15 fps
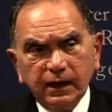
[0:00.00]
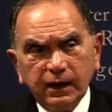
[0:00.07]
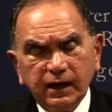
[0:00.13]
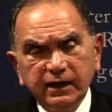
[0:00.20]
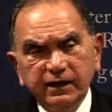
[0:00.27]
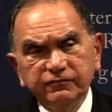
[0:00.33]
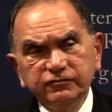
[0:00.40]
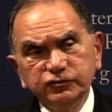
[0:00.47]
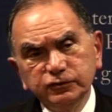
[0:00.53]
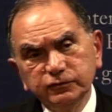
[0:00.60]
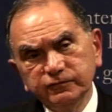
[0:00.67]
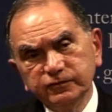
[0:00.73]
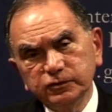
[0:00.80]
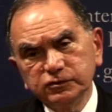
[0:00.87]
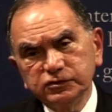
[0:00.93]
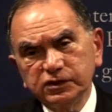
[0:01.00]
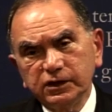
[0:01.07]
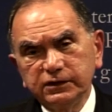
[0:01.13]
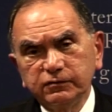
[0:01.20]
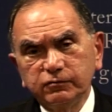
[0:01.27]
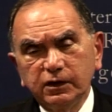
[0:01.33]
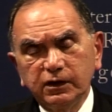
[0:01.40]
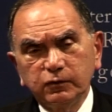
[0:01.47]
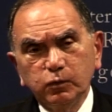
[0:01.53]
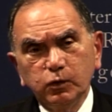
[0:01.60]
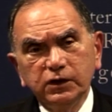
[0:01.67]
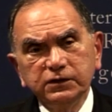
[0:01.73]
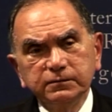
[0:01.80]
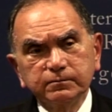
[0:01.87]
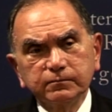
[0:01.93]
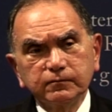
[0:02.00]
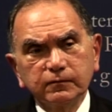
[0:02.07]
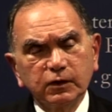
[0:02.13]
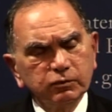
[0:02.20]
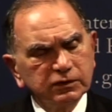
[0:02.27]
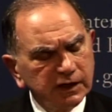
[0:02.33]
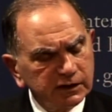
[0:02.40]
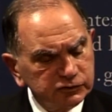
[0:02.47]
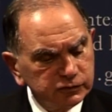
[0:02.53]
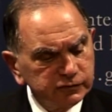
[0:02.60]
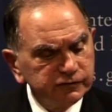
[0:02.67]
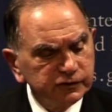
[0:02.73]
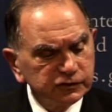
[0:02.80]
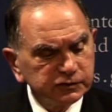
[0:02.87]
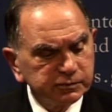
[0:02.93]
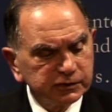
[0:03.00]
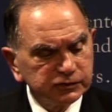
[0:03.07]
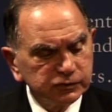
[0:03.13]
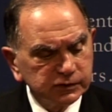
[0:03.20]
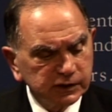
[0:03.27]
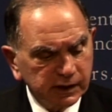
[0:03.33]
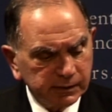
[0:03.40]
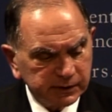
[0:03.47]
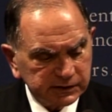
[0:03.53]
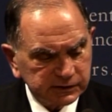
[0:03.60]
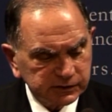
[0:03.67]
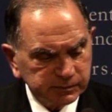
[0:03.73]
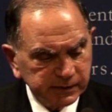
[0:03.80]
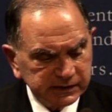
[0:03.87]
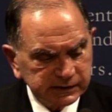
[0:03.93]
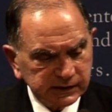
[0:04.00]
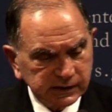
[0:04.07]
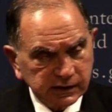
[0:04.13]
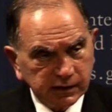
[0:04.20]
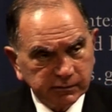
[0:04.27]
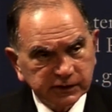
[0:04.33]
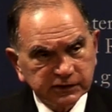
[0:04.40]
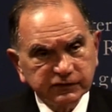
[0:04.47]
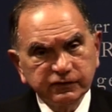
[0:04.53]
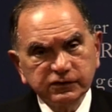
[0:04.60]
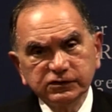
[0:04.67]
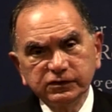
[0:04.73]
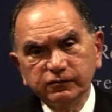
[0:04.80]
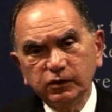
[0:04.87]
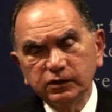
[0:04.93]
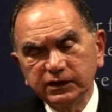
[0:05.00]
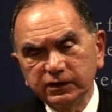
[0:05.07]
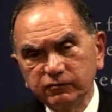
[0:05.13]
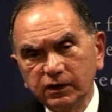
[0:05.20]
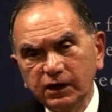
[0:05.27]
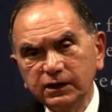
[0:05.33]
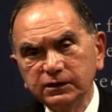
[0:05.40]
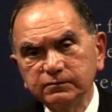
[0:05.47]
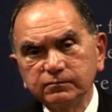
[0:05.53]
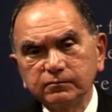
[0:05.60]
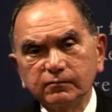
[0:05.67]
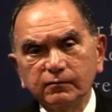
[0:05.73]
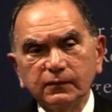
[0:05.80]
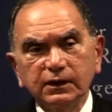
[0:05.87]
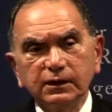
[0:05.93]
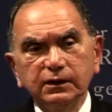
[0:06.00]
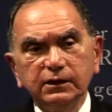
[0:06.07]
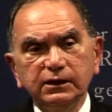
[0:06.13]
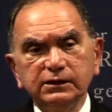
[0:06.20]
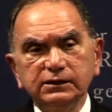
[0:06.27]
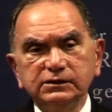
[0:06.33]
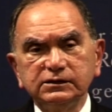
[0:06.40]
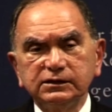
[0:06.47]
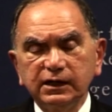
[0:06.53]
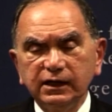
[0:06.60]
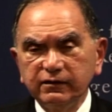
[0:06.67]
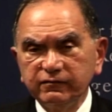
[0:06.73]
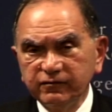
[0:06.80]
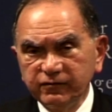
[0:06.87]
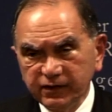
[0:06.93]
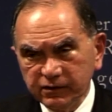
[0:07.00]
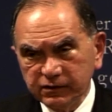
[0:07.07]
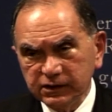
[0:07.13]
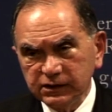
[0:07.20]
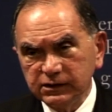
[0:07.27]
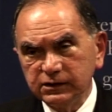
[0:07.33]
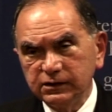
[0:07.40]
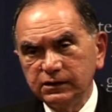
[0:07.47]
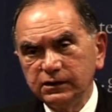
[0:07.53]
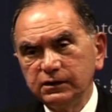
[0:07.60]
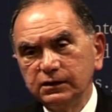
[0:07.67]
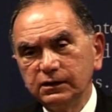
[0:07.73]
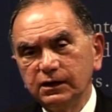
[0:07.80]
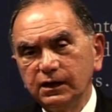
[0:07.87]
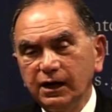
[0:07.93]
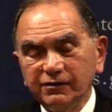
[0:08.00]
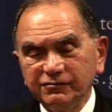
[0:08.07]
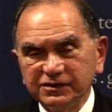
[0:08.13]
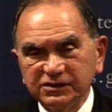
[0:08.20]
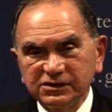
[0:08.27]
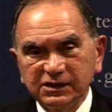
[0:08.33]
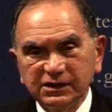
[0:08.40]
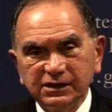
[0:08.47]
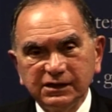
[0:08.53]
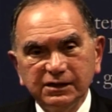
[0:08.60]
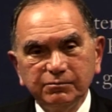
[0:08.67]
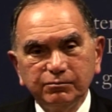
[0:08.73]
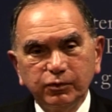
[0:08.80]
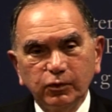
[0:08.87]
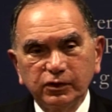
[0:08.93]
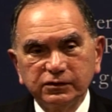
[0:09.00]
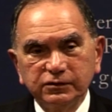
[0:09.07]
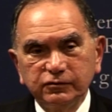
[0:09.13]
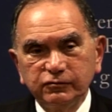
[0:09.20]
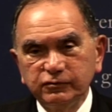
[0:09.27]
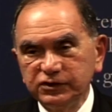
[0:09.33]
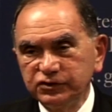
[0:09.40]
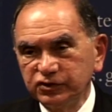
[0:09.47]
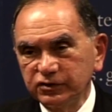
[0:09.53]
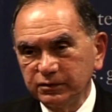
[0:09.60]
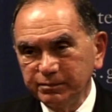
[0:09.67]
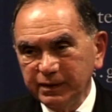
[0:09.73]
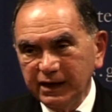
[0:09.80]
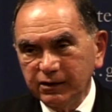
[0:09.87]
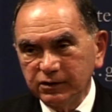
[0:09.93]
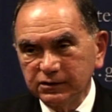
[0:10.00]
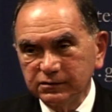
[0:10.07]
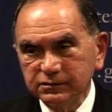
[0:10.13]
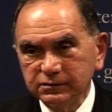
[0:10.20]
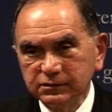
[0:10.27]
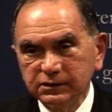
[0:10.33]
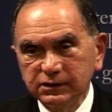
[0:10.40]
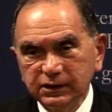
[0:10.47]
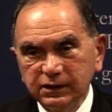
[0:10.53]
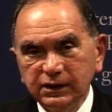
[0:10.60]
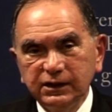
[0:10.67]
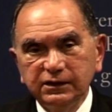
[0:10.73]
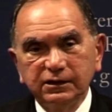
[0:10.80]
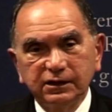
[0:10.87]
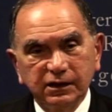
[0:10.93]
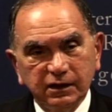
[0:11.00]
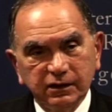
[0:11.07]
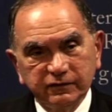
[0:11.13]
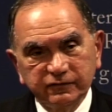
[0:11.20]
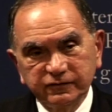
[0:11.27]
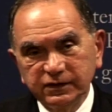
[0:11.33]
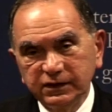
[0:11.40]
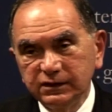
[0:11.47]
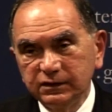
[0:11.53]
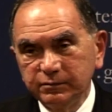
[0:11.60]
I have two views on Iran. One, not two views, but two comments, basic comments. First of all, Iran is a very, obviously, important regional power in the Gulf, in